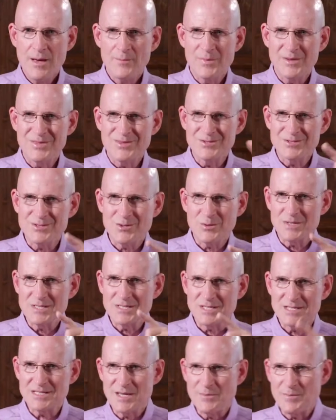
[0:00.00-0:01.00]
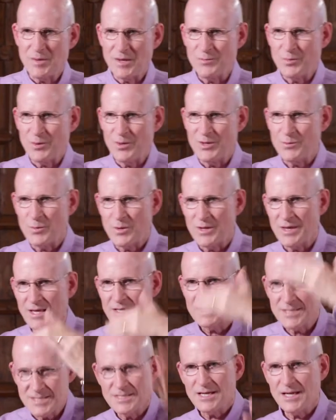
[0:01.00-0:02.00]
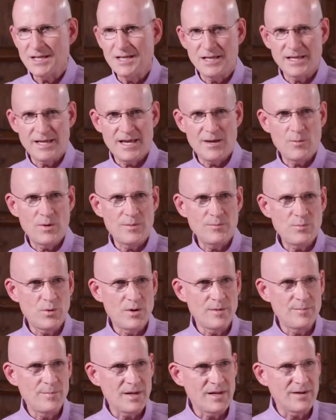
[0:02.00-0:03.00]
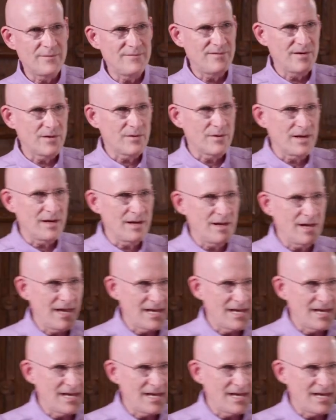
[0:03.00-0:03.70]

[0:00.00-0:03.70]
but there's always a tipping point where they suddenly at one point become very